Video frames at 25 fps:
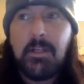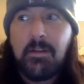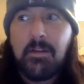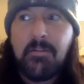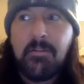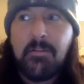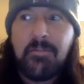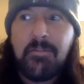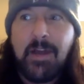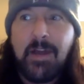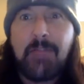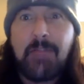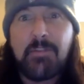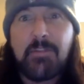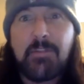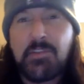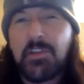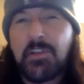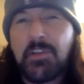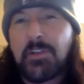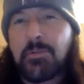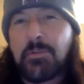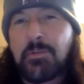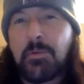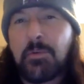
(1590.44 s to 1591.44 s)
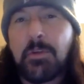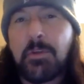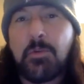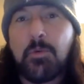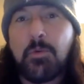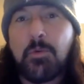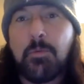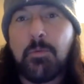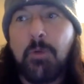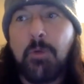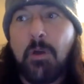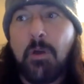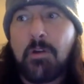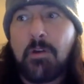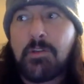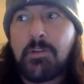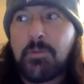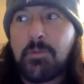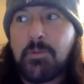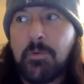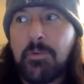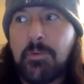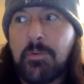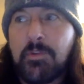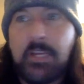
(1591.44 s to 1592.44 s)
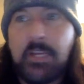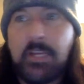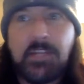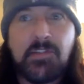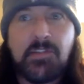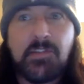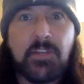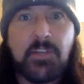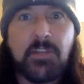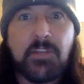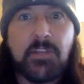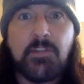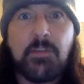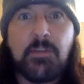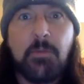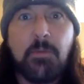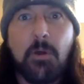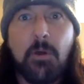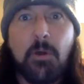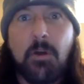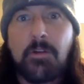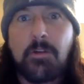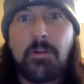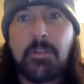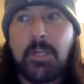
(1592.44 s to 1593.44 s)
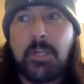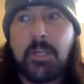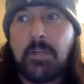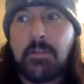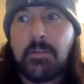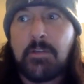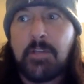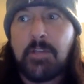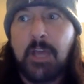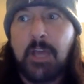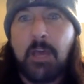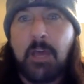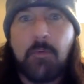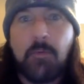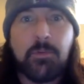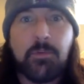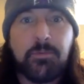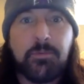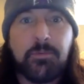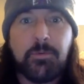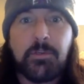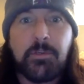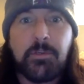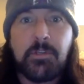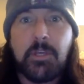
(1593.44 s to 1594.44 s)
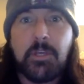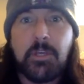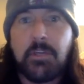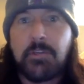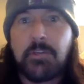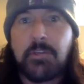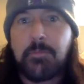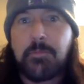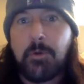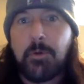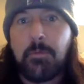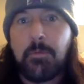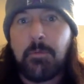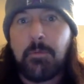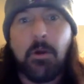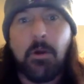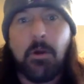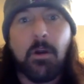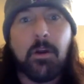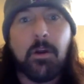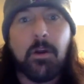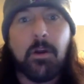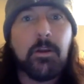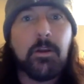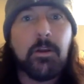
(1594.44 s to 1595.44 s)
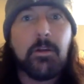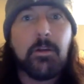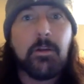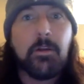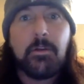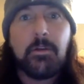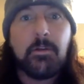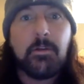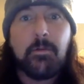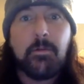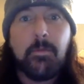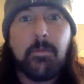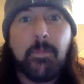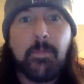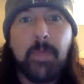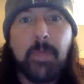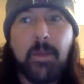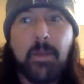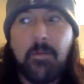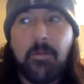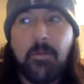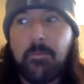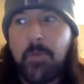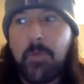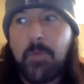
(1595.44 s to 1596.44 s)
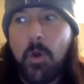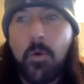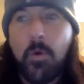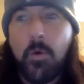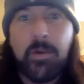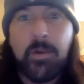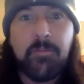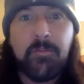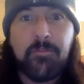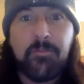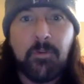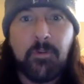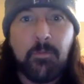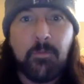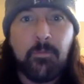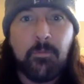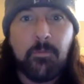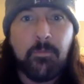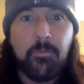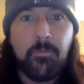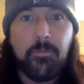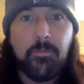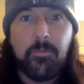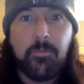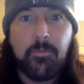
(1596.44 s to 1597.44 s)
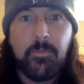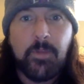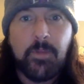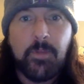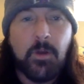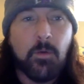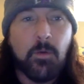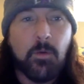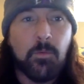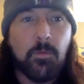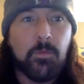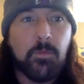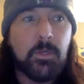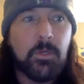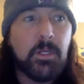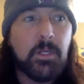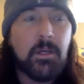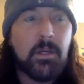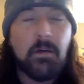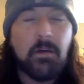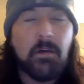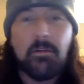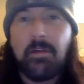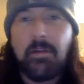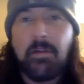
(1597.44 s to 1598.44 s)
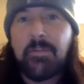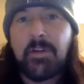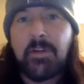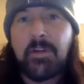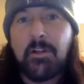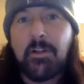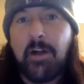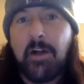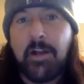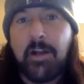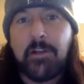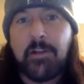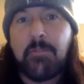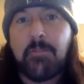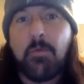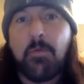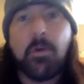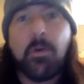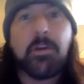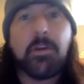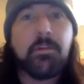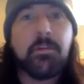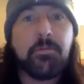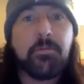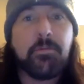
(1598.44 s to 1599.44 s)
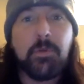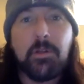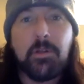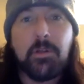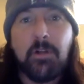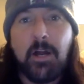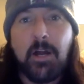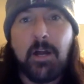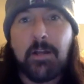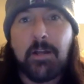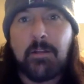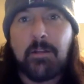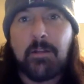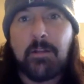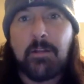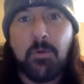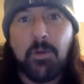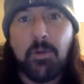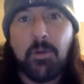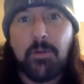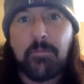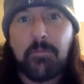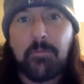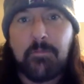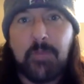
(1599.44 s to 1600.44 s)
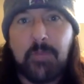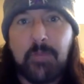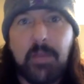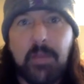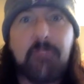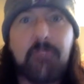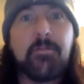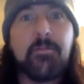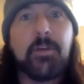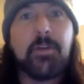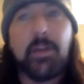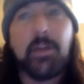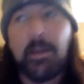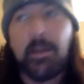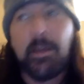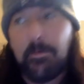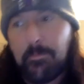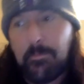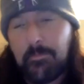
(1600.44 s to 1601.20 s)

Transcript: 5 or 6 really cool bars to where there's like 60 bars downtown with 3 stages per bar that are going from 11 o'clock in the morning to 3 o'clock in the morning every day.